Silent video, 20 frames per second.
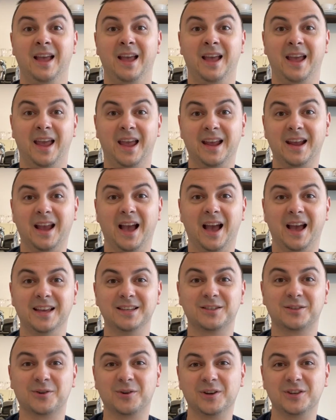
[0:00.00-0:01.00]
Hey
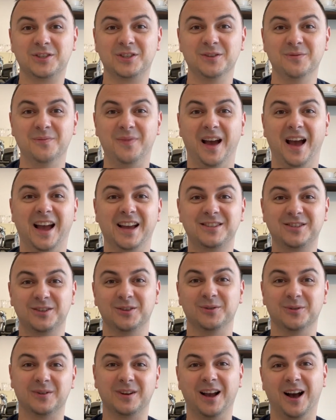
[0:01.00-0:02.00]
guys, Christian
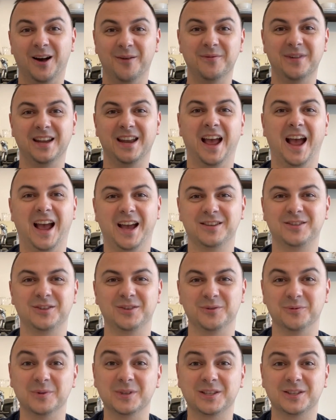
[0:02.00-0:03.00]
Batchu coming at you
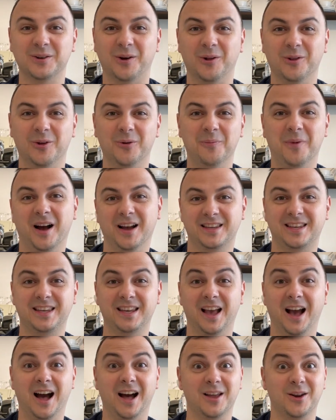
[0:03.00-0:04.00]
with Solo
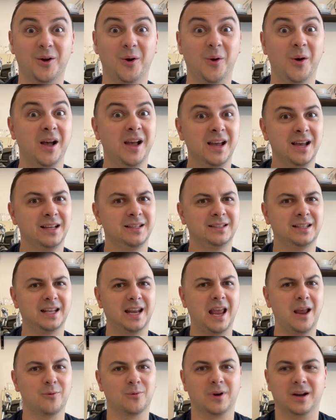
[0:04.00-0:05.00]
Macchiato.
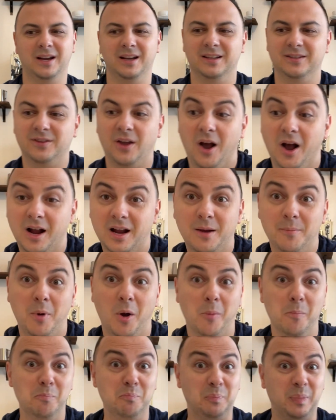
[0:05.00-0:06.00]
Today we're going to talk
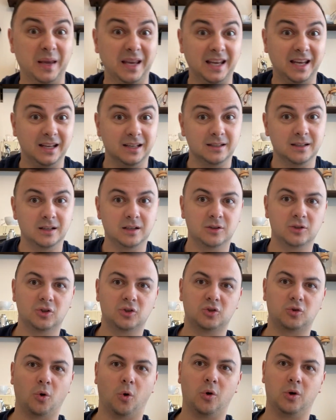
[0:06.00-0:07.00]
about bean
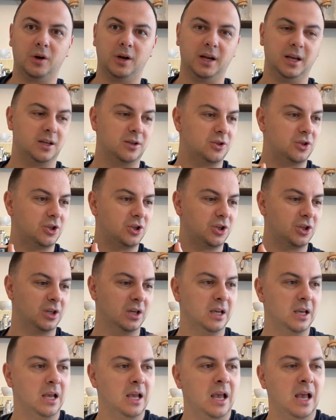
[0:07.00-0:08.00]
storage.
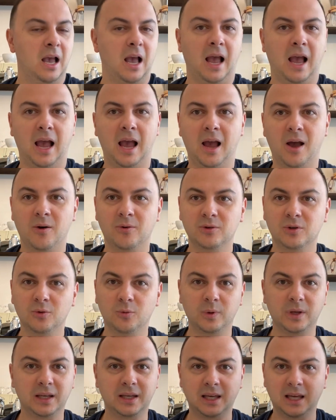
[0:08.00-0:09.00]
How do
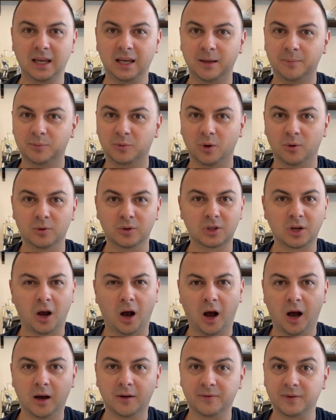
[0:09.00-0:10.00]
we keep those
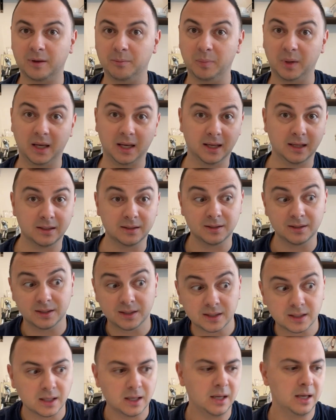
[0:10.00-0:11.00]
coffee
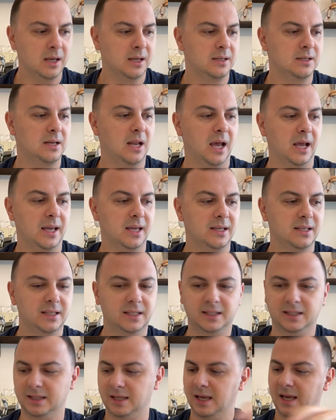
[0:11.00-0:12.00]
beans
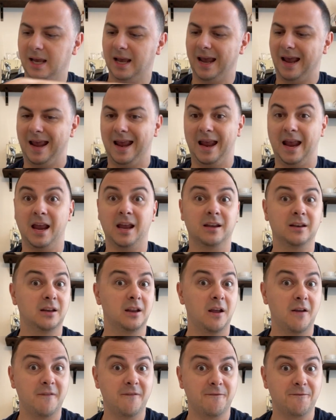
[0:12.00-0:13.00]
nice
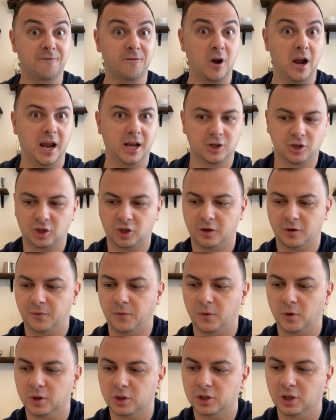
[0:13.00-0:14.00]
and fresh
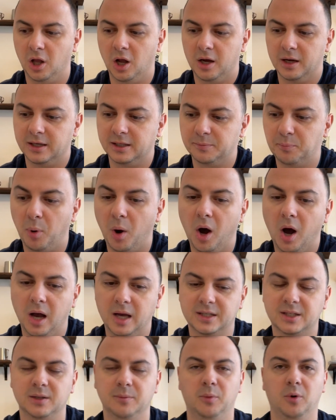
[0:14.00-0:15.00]
for as long as
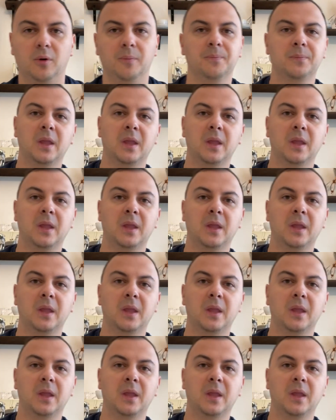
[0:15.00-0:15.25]
possible?